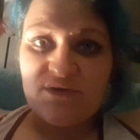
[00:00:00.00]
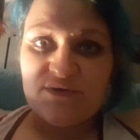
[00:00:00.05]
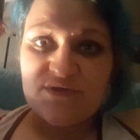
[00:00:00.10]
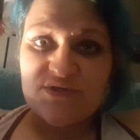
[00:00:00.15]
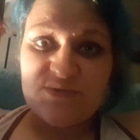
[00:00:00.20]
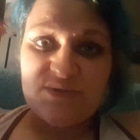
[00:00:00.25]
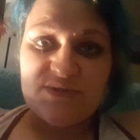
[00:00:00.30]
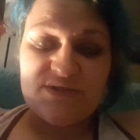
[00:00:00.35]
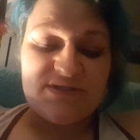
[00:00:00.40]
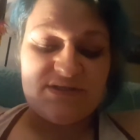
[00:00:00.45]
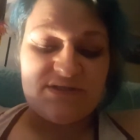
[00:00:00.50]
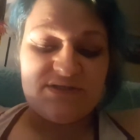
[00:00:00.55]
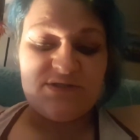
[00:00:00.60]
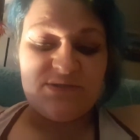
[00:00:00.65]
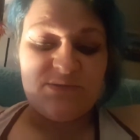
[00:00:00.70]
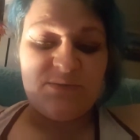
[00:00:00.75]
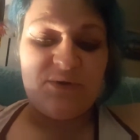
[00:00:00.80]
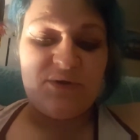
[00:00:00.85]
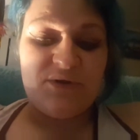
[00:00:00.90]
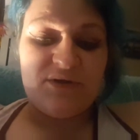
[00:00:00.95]
on Twitter,
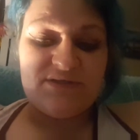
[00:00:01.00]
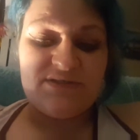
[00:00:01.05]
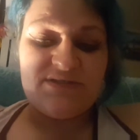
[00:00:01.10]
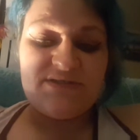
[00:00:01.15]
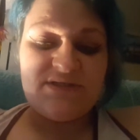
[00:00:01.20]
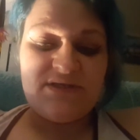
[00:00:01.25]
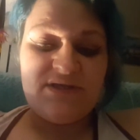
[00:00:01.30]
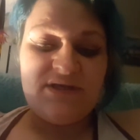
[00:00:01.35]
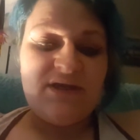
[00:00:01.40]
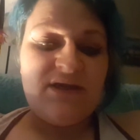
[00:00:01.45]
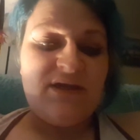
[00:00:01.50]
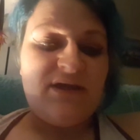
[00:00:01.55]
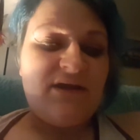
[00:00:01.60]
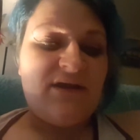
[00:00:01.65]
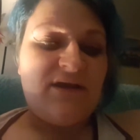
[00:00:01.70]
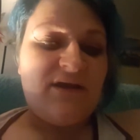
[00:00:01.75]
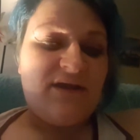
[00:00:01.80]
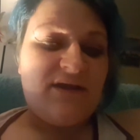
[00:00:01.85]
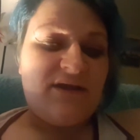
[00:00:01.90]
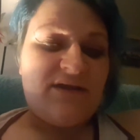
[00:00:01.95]
to be honest,
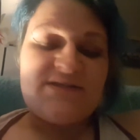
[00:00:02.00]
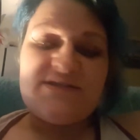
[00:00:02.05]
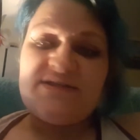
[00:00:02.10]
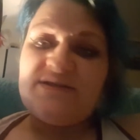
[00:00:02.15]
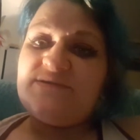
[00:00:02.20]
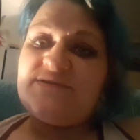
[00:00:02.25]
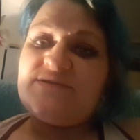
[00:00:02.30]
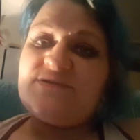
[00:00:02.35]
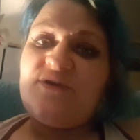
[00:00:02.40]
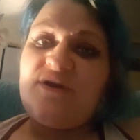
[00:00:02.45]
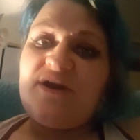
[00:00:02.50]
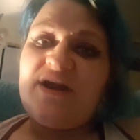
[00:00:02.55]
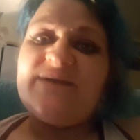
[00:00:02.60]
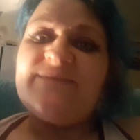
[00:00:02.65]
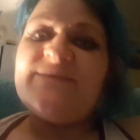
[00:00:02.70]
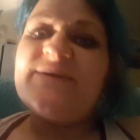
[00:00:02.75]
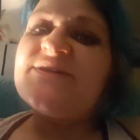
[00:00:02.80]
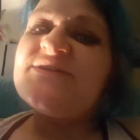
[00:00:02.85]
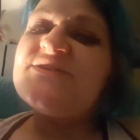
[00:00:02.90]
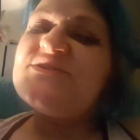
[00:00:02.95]

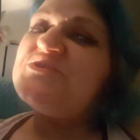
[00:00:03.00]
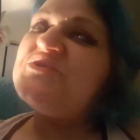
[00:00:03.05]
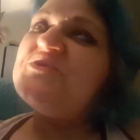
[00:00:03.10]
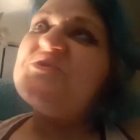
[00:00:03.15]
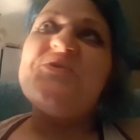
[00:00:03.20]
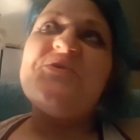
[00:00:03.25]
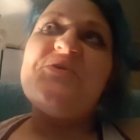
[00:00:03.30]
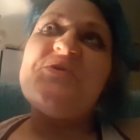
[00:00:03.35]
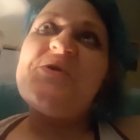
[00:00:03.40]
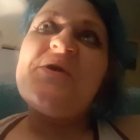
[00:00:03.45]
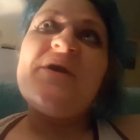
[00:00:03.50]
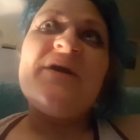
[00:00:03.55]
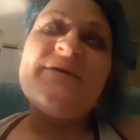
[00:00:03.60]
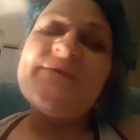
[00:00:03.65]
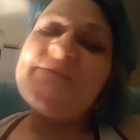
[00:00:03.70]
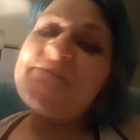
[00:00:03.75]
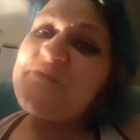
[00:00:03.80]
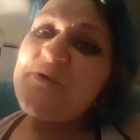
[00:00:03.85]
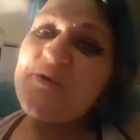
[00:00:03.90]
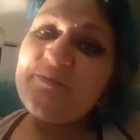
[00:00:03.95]
subscribing to
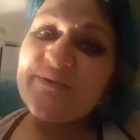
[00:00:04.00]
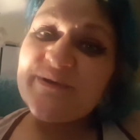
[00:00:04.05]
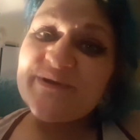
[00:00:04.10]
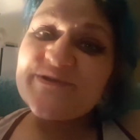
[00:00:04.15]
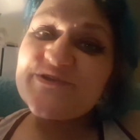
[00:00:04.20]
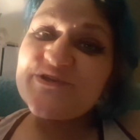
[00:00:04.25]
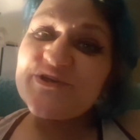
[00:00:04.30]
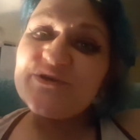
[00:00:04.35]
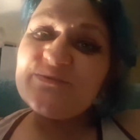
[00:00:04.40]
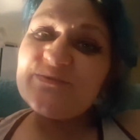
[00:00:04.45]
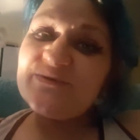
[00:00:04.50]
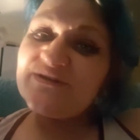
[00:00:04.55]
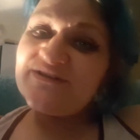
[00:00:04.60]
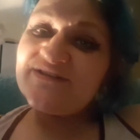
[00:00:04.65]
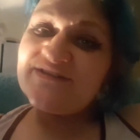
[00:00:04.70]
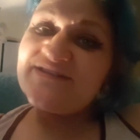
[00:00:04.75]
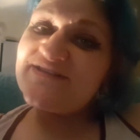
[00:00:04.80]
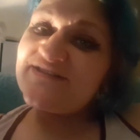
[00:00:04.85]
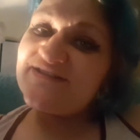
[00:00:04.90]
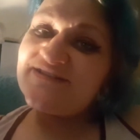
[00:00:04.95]
more
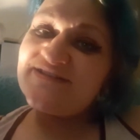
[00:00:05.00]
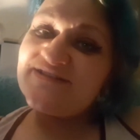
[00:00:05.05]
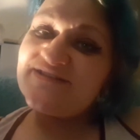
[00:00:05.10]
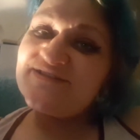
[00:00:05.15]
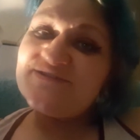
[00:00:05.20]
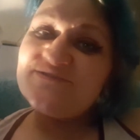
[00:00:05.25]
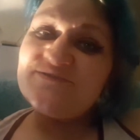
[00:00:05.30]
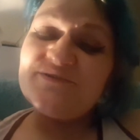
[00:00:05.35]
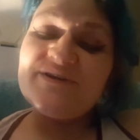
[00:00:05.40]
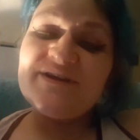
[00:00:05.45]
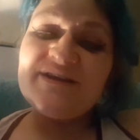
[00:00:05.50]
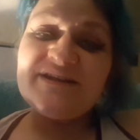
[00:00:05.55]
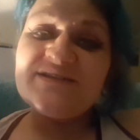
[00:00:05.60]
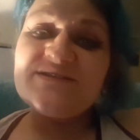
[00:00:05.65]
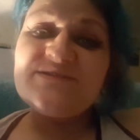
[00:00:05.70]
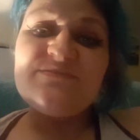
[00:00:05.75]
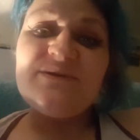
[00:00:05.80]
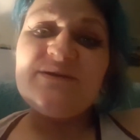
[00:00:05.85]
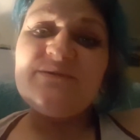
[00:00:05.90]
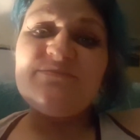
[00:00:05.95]
booktubers and talking
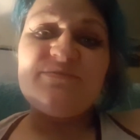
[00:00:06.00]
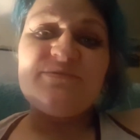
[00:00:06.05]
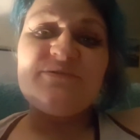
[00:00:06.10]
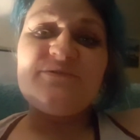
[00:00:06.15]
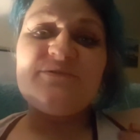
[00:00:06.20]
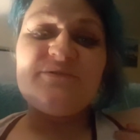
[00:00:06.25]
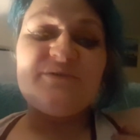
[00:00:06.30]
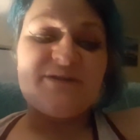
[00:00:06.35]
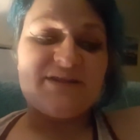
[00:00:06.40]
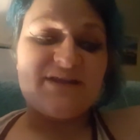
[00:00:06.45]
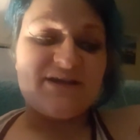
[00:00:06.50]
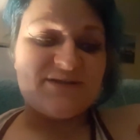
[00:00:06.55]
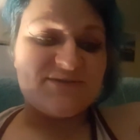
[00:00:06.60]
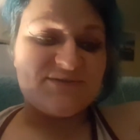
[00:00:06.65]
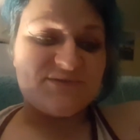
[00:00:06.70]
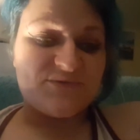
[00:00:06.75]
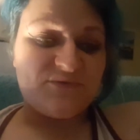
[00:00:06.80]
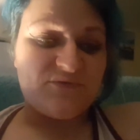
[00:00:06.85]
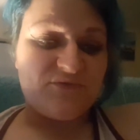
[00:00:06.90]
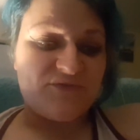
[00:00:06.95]
to people and that
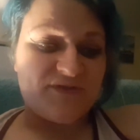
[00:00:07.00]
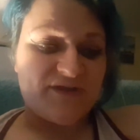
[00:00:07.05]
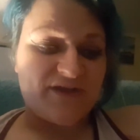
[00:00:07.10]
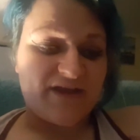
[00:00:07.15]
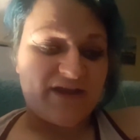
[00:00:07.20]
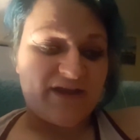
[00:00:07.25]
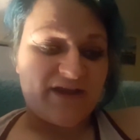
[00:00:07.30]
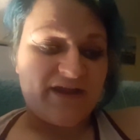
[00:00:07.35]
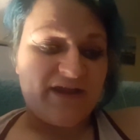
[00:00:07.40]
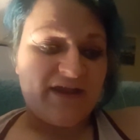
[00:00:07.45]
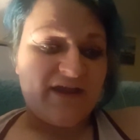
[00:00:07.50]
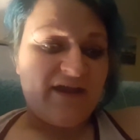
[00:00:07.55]
sort of thing.